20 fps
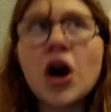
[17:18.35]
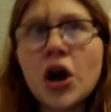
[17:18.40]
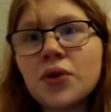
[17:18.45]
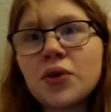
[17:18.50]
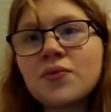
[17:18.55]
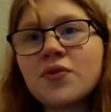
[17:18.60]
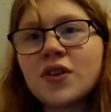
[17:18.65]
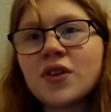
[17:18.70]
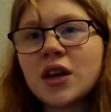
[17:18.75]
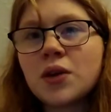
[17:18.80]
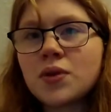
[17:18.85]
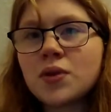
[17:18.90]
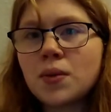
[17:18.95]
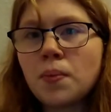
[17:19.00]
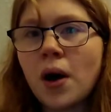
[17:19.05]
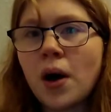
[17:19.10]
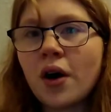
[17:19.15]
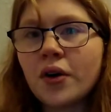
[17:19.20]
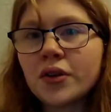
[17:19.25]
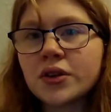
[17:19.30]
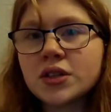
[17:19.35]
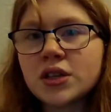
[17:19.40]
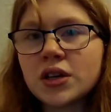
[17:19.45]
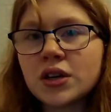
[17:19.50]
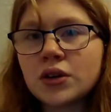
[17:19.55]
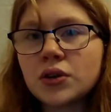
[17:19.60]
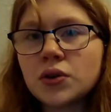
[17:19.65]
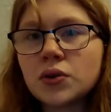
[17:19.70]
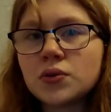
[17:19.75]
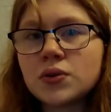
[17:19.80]
hopefully with a part
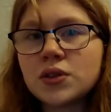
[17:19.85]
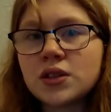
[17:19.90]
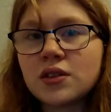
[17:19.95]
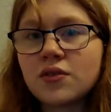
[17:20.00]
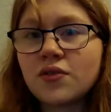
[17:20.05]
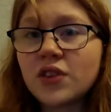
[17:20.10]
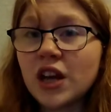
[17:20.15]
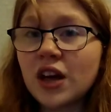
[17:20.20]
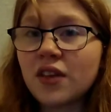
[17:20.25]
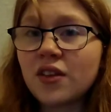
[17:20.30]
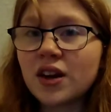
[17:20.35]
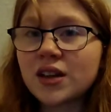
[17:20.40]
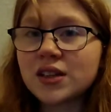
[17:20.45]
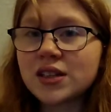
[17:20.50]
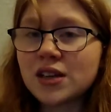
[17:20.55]
two to the video that I